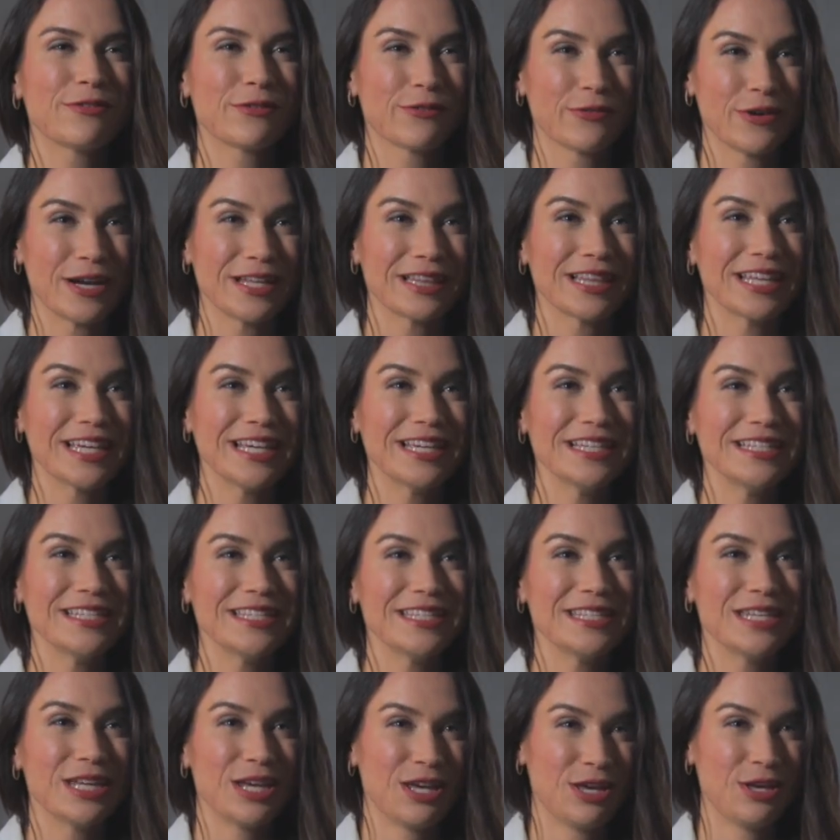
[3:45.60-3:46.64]

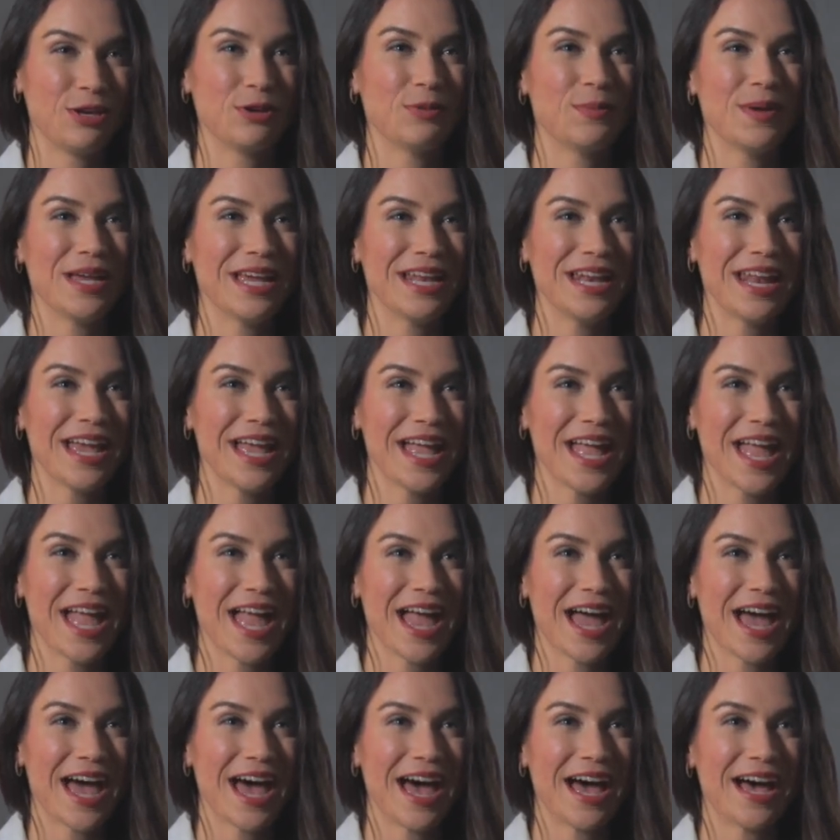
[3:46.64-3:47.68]
friendliest human
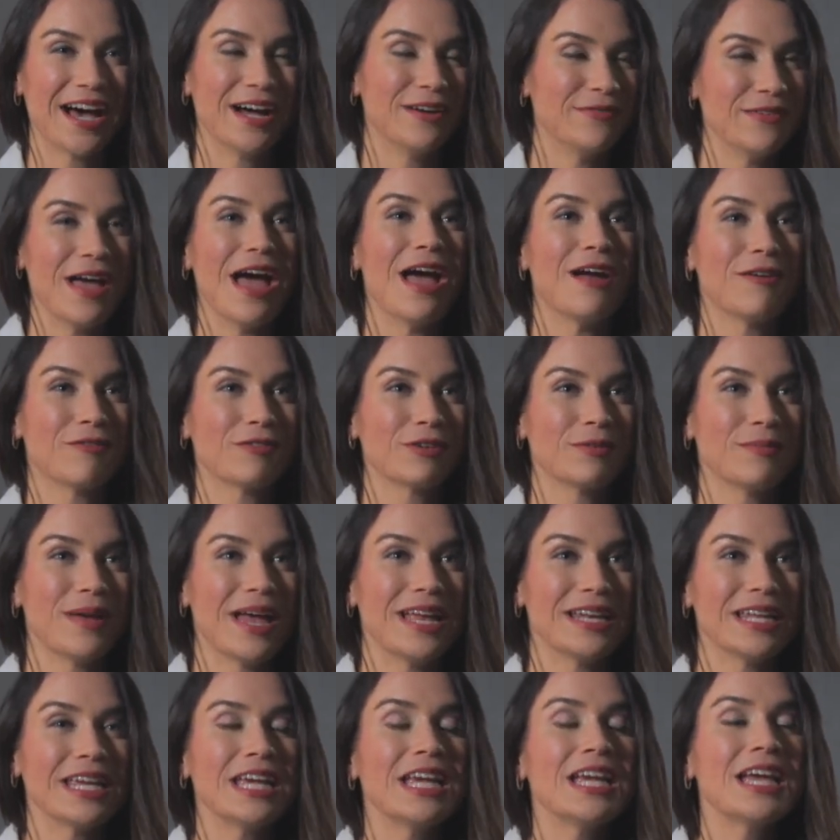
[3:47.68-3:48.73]
I've ever
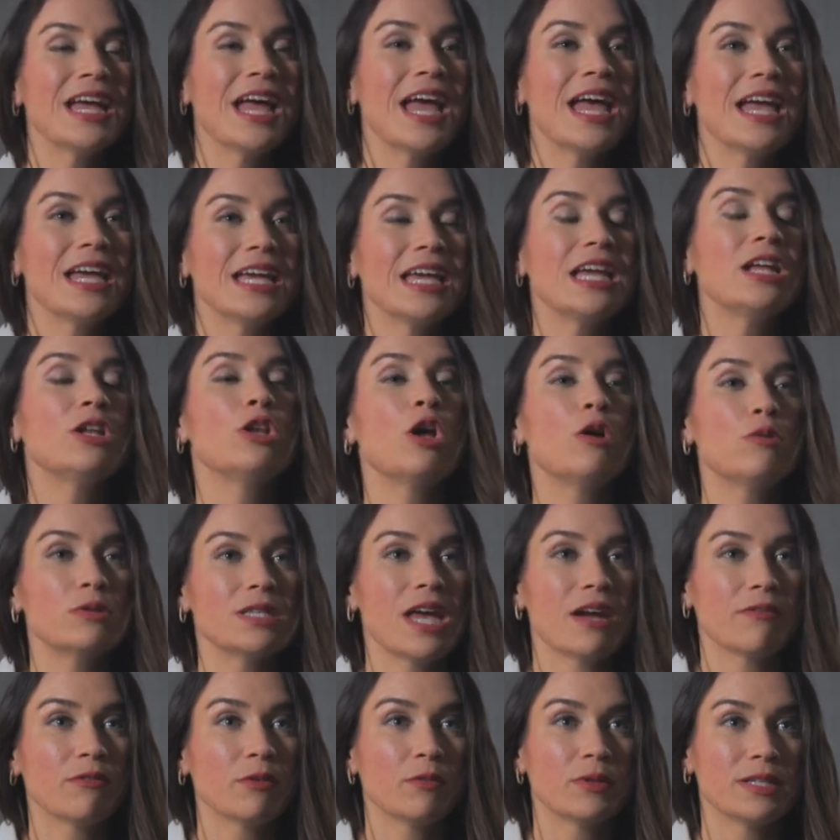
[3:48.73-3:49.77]
met. He knows
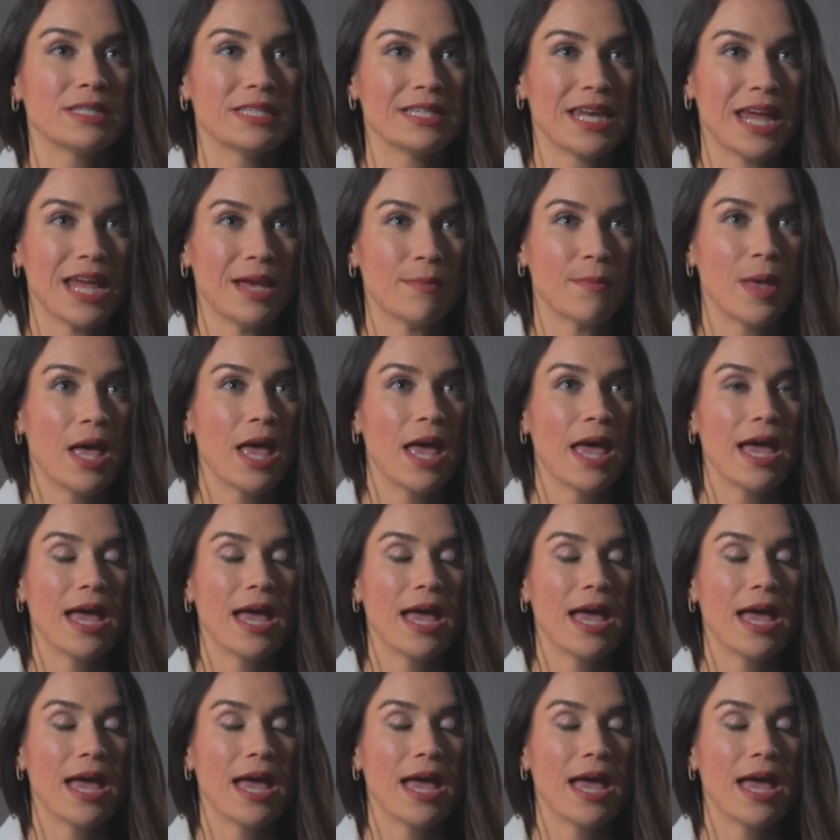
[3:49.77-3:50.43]
everyone's name.